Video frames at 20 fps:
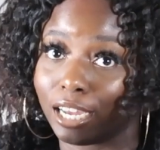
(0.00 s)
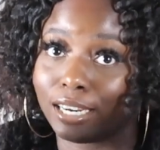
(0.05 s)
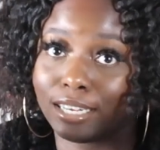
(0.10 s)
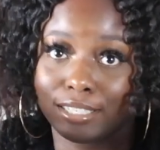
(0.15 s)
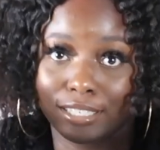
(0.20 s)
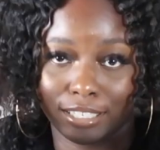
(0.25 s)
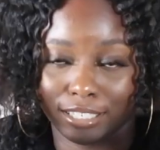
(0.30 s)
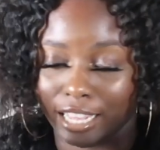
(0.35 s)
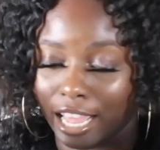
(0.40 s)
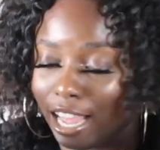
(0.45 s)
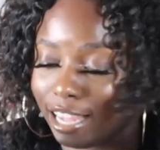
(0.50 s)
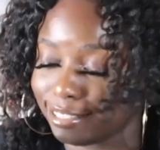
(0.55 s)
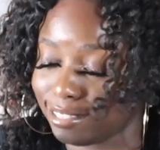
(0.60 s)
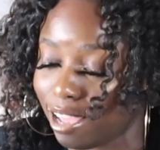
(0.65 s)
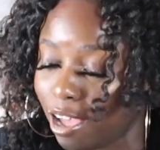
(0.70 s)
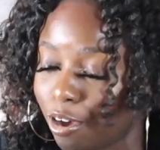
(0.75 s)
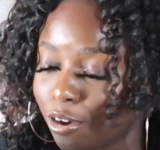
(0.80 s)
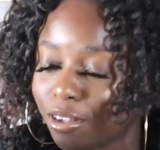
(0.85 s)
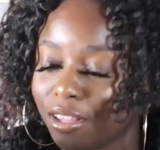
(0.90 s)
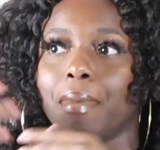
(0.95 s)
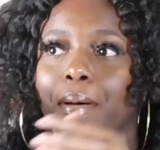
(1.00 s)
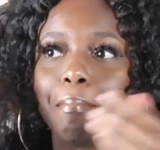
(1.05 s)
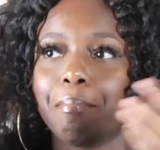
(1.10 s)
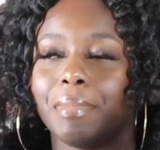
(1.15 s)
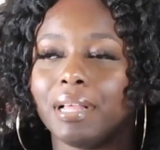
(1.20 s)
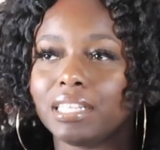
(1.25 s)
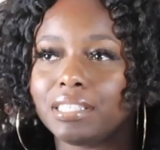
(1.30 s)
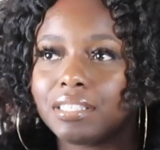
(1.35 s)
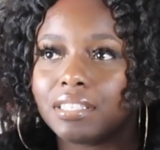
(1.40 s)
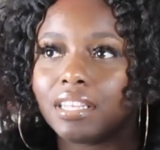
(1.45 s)
y'all, that's just how I talk.
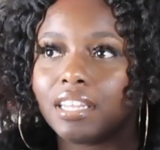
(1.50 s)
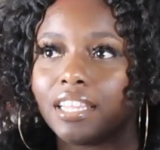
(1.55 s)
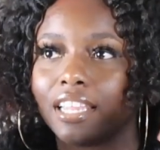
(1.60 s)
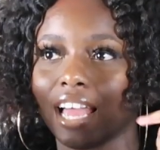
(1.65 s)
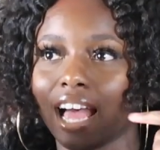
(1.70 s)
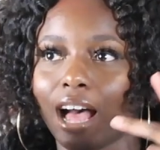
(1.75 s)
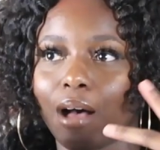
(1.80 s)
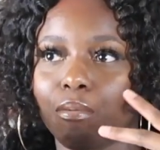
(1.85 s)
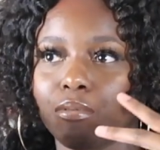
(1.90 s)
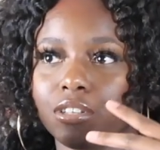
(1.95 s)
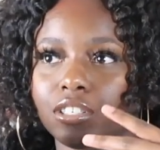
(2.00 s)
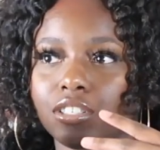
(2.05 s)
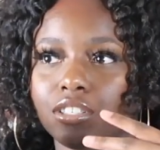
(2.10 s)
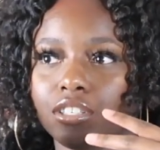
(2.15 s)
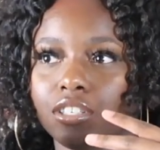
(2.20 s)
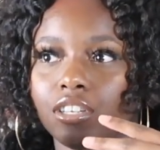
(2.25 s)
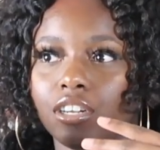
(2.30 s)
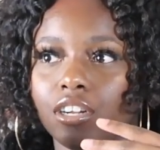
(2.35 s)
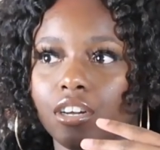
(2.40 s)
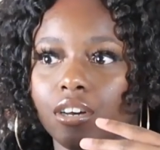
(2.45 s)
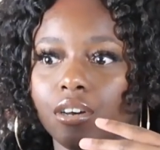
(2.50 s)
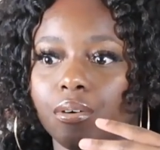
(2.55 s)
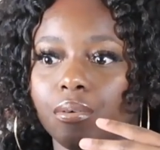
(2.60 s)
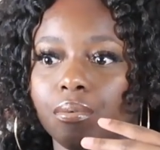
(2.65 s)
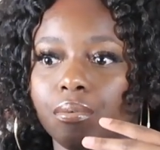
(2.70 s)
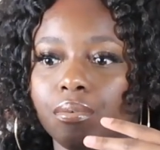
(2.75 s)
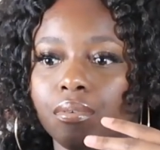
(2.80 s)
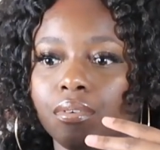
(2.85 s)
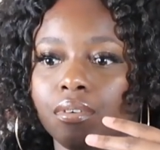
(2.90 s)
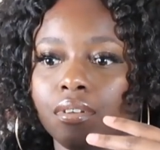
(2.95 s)
Mentally, I was, you
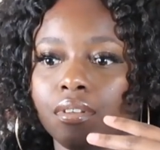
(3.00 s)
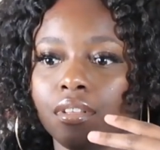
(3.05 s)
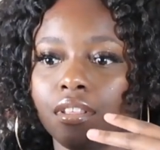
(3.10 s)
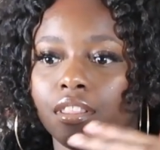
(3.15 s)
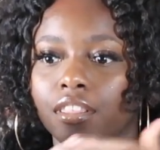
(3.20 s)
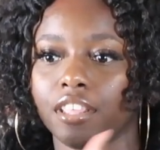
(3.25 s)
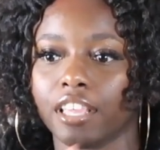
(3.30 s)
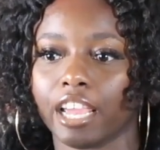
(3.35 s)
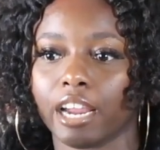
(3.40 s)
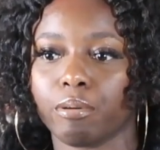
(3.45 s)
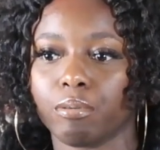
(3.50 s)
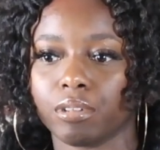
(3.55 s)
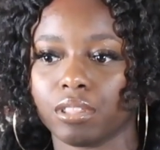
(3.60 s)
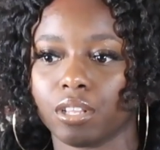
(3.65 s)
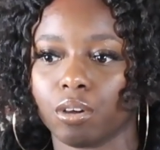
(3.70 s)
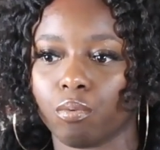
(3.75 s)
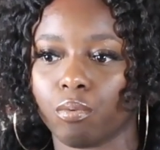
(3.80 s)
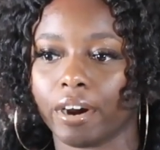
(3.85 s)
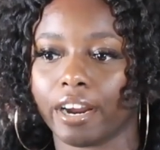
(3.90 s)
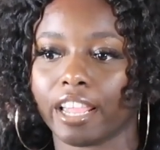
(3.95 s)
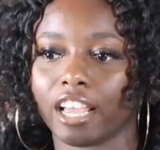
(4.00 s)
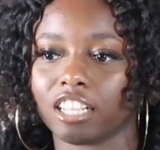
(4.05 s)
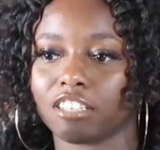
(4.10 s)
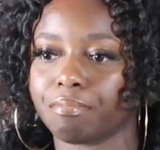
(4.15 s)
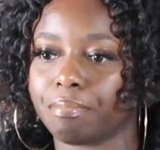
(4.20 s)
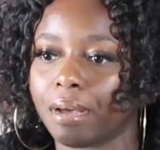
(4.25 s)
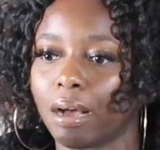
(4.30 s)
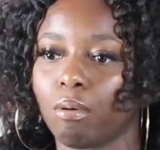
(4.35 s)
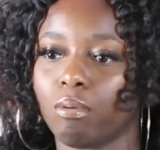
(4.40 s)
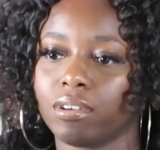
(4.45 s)
know, there with the
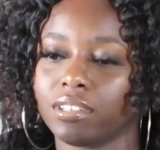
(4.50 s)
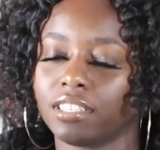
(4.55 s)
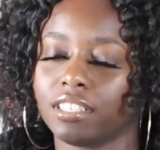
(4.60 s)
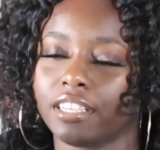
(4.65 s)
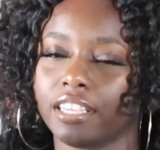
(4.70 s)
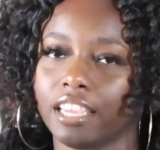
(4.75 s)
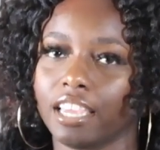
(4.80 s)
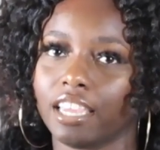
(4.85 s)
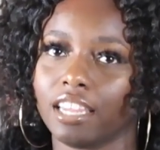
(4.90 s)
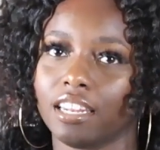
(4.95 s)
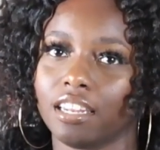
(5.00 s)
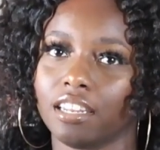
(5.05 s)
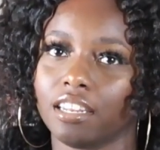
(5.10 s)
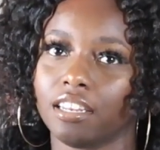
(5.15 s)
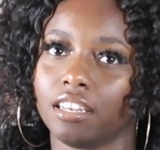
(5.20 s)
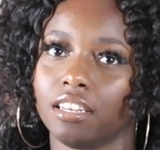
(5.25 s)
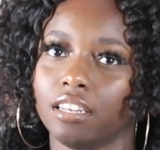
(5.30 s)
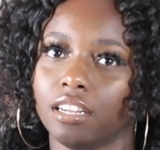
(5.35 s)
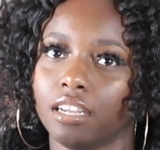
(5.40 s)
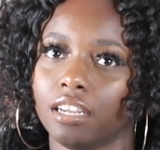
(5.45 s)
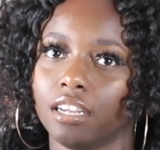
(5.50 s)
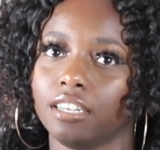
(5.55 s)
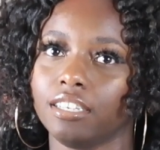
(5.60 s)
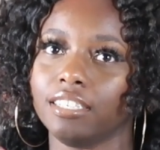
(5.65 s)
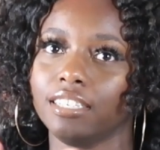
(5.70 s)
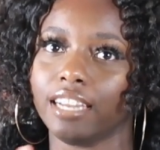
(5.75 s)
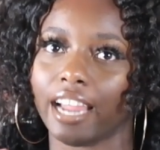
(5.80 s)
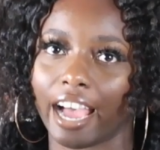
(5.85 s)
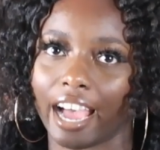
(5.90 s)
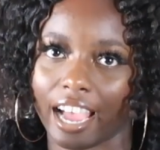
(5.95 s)
workouts, but I wasn't getting the
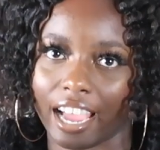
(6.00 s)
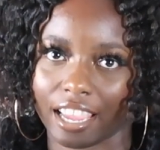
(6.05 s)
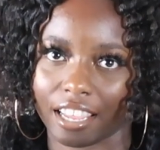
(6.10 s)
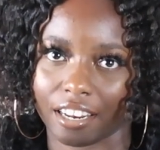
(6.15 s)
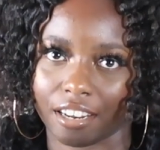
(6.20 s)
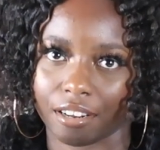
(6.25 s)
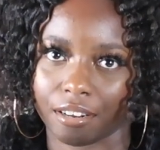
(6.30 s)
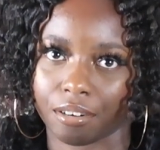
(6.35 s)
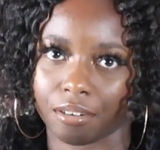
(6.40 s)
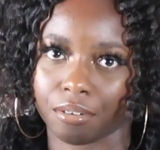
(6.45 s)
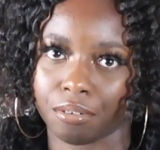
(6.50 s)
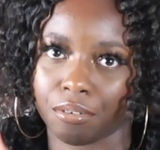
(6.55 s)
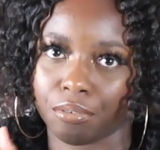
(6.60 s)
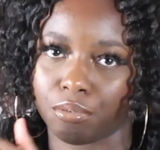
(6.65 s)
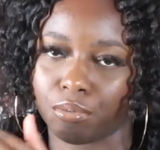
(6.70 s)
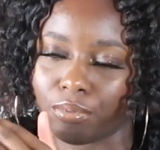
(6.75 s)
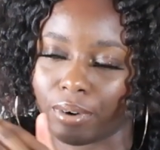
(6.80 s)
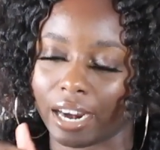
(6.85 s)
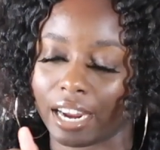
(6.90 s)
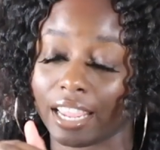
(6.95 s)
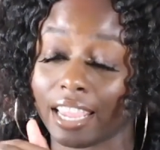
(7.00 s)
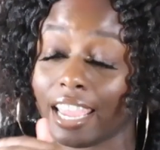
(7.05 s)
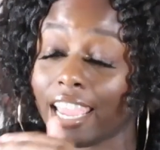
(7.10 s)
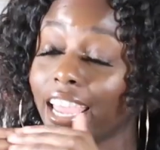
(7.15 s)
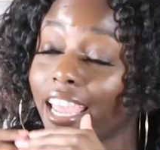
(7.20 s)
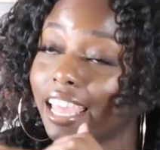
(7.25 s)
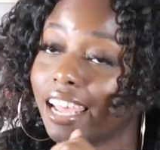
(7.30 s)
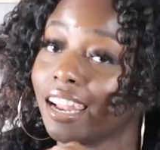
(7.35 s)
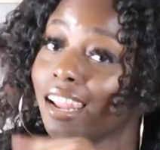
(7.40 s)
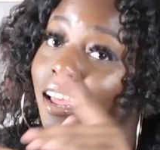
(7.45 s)
dieting right.
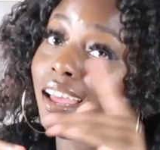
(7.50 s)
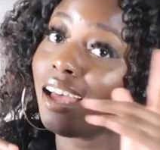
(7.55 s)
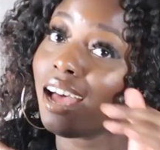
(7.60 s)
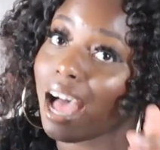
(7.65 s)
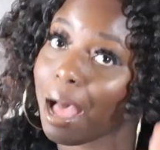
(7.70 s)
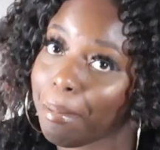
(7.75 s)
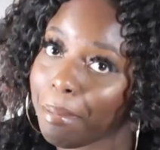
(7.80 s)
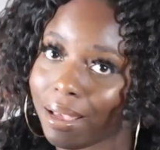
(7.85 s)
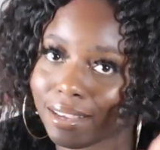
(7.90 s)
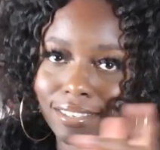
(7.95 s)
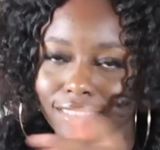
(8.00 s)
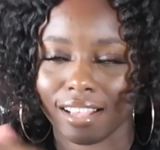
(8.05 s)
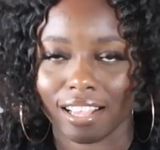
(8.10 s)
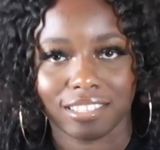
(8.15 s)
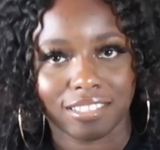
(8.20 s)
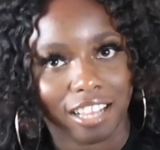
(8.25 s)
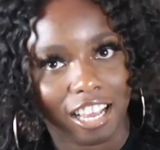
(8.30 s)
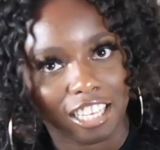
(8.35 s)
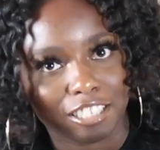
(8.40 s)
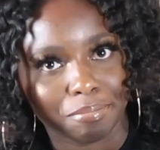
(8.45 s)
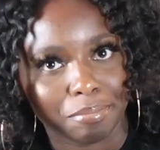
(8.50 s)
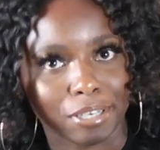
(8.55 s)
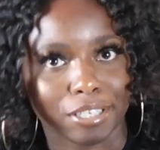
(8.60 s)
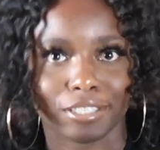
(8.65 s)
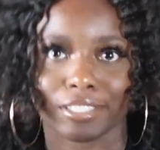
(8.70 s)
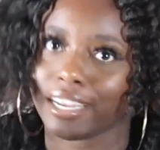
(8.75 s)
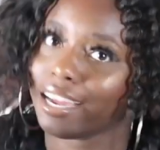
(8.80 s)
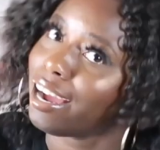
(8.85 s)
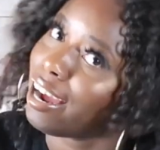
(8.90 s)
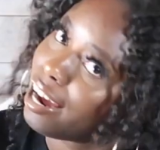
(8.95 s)
And I'm an exercise science
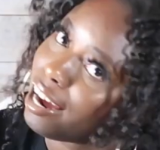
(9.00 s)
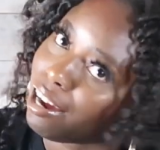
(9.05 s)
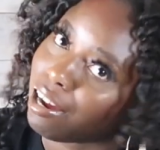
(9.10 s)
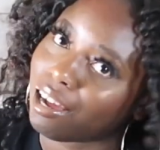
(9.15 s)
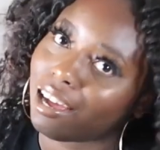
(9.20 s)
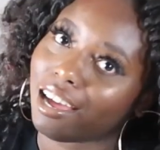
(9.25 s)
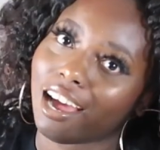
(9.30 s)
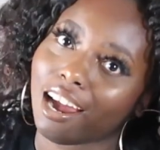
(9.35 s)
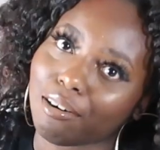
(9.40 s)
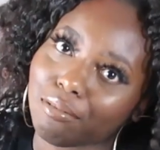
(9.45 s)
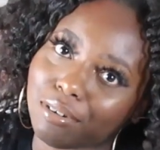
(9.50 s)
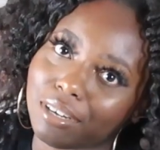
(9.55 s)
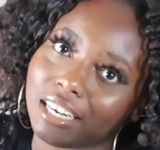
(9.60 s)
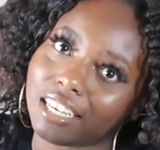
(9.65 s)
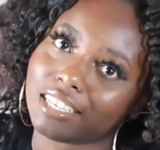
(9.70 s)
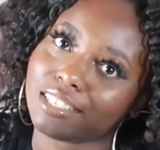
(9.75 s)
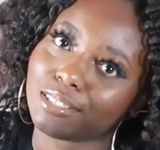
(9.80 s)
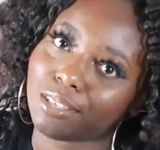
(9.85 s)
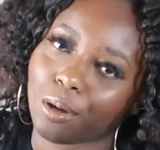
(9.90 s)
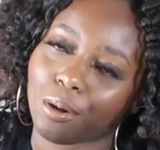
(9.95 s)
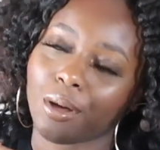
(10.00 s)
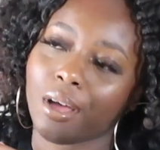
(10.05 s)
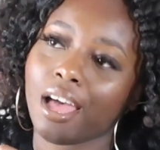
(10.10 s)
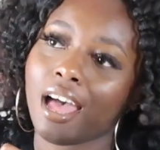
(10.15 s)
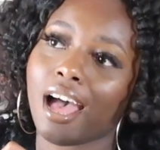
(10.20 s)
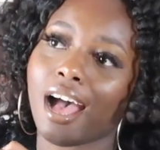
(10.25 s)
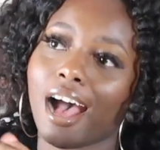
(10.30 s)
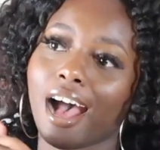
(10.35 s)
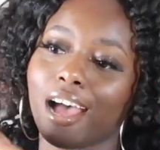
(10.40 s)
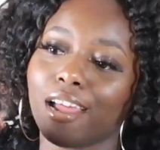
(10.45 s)
major. How ironic. So
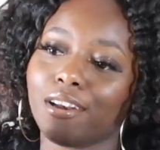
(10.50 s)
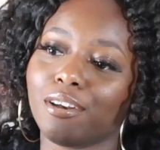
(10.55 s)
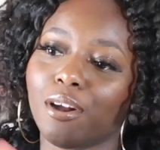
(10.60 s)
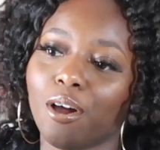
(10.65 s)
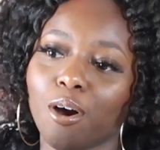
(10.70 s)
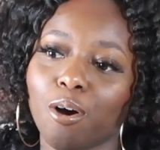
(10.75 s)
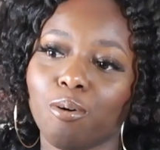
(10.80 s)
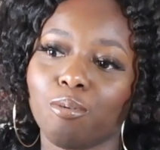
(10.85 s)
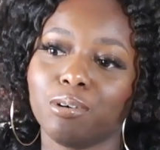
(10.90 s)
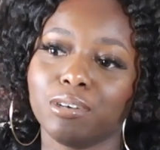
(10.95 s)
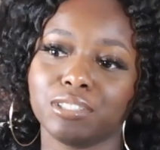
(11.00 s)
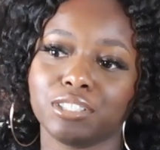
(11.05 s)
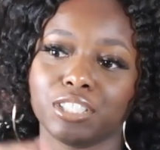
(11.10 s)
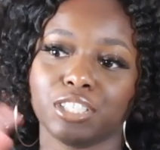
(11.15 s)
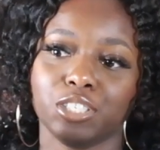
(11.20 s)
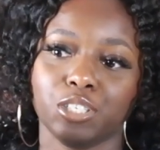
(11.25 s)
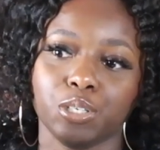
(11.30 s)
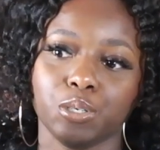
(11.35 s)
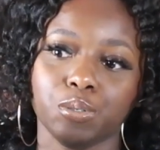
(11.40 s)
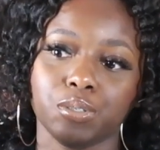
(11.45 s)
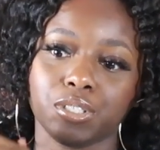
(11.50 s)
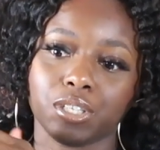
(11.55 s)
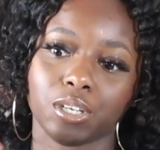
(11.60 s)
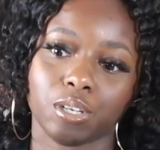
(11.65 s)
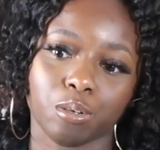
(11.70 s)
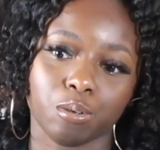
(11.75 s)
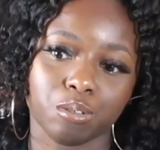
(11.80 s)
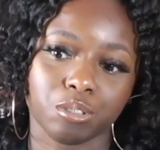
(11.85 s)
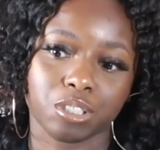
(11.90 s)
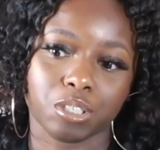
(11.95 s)
I know what to do to
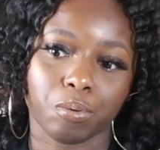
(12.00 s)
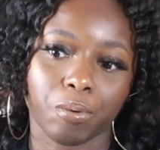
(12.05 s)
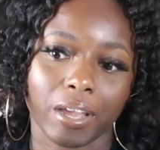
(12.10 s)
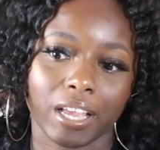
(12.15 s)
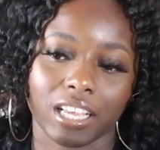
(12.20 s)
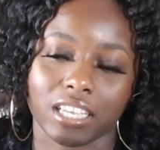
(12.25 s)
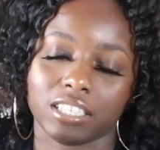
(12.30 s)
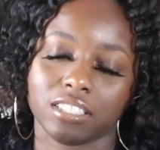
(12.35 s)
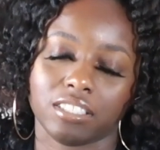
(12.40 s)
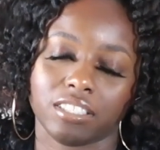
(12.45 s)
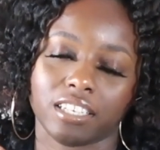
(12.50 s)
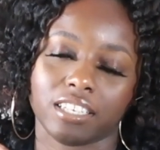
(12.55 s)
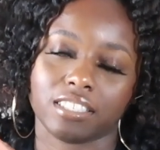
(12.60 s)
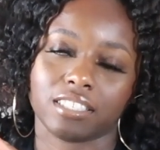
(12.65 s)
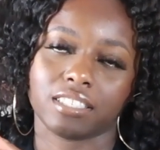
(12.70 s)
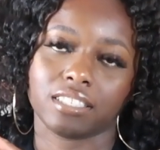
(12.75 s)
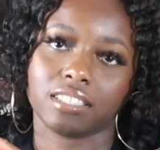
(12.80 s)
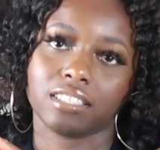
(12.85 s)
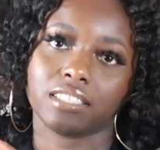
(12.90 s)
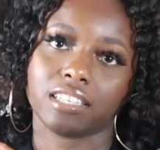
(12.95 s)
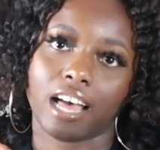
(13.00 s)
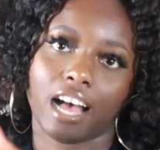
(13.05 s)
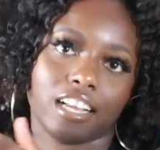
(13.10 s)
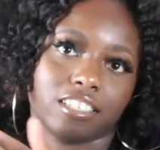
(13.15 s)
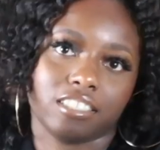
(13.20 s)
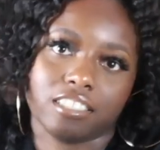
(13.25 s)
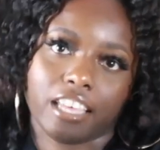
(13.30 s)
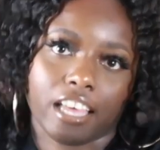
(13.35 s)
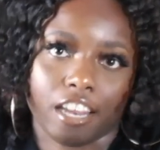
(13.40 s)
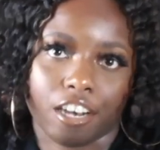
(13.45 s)
lose the weight. It's just,
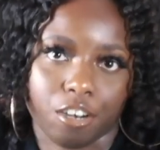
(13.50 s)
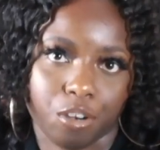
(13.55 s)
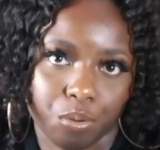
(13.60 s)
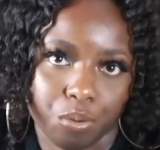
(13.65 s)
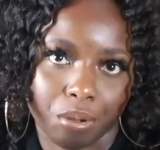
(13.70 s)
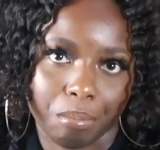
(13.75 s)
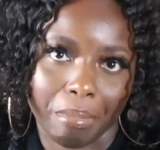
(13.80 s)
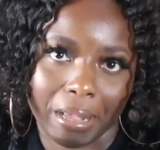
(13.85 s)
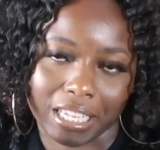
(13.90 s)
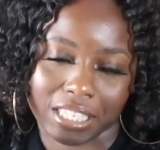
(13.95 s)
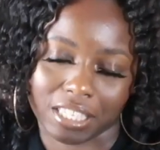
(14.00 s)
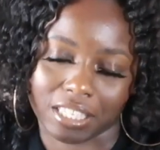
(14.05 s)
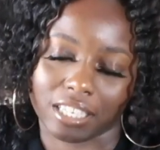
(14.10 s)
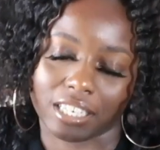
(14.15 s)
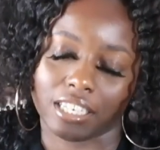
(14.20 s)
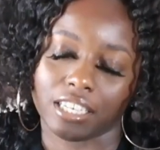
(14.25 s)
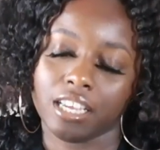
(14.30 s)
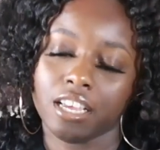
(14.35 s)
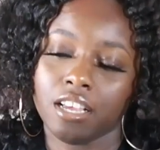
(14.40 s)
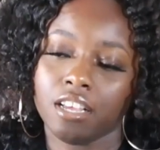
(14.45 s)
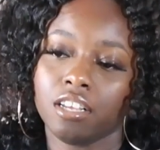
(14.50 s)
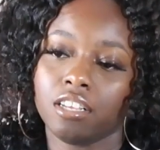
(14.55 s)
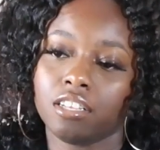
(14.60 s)
I just gotta do it basically.